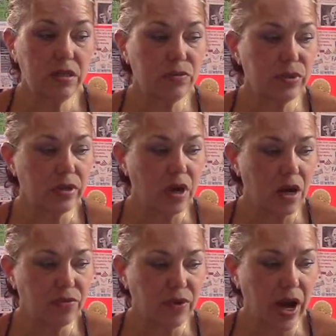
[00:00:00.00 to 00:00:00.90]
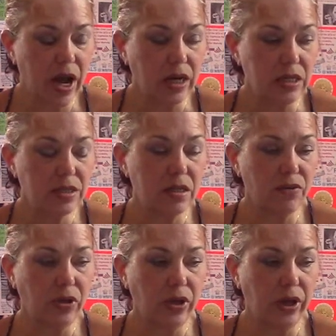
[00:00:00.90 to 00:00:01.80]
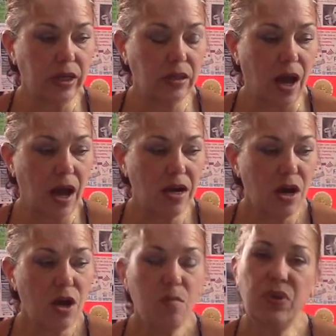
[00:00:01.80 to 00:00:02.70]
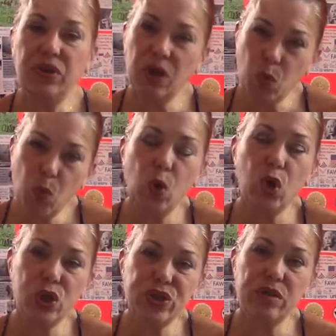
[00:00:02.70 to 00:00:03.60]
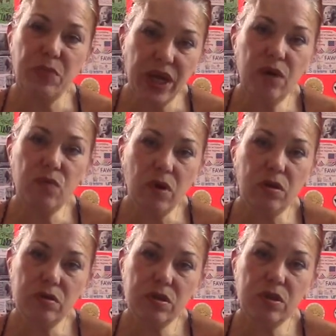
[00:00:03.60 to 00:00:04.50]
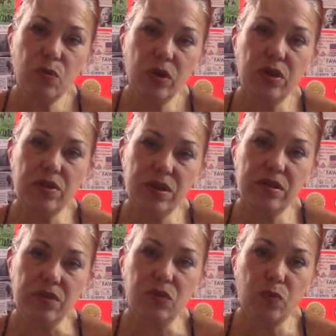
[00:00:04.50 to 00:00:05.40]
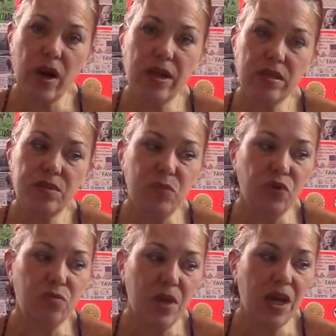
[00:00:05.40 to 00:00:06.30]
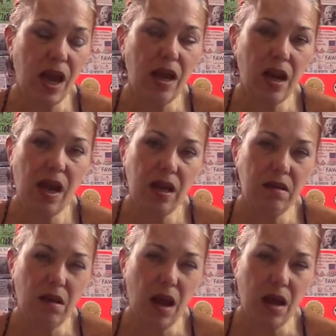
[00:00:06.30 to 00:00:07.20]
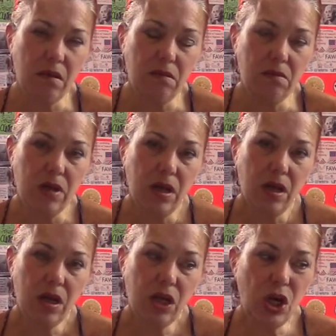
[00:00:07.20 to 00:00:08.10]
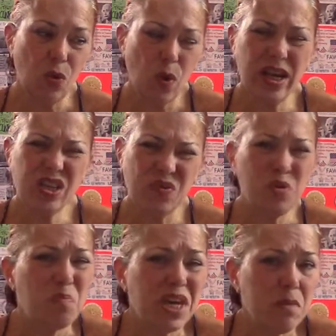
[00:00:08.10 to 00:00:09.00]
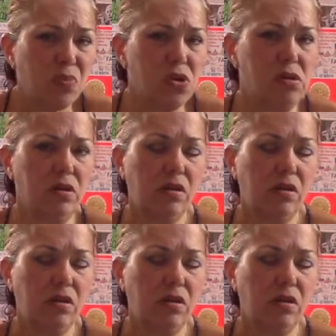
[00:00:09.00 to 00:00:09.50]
it was a lot of violence and everything like that. But there were some inroads within the civil rights movement and rights for people.